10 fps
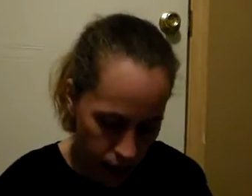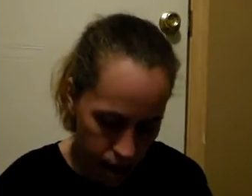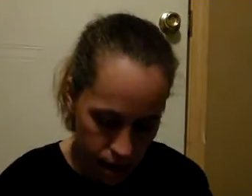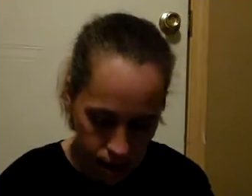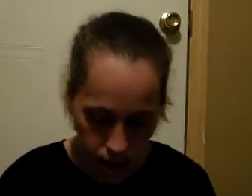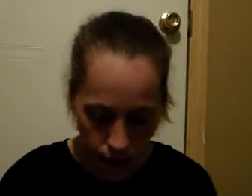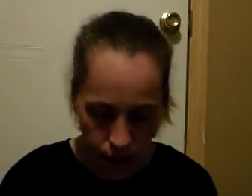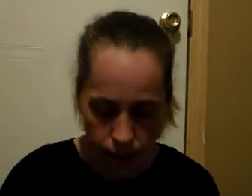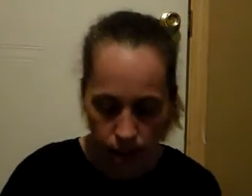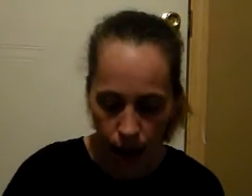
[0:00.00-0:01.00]
I got is
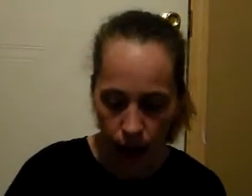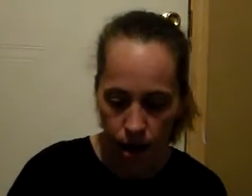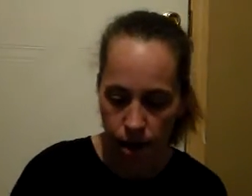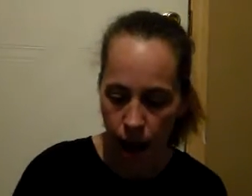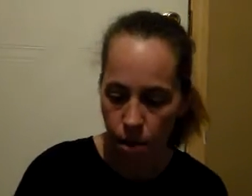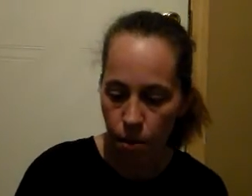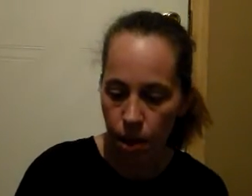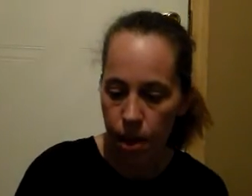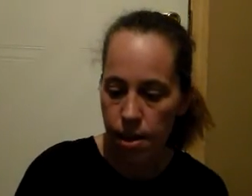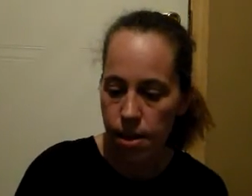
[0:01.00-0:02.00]
Sunless Skies, How
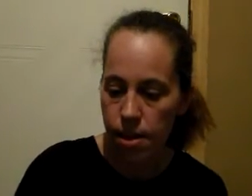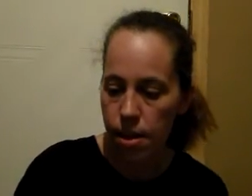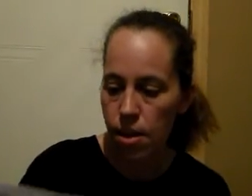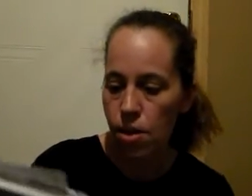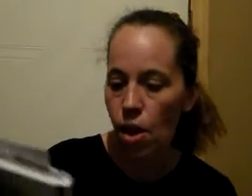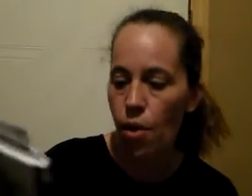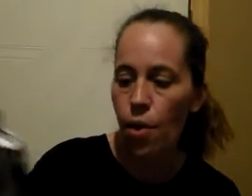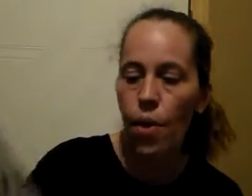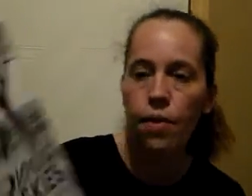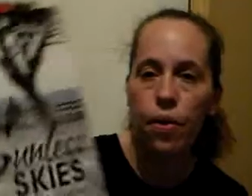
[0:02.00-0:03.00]
to Release the
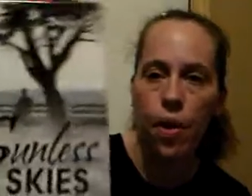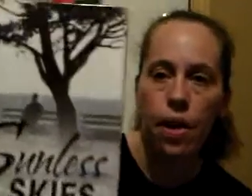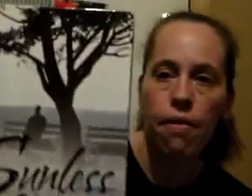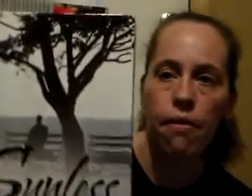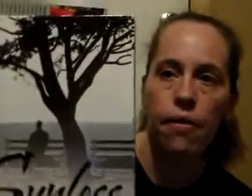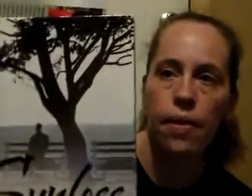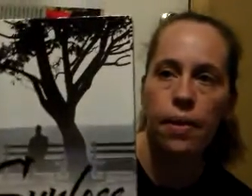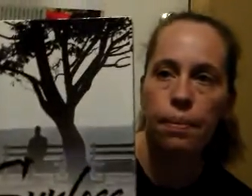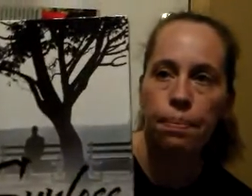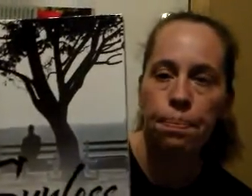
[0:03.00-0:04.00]
Sorrow of
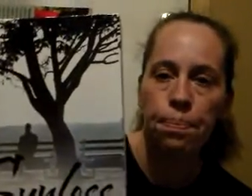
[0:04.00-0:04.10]
Grief.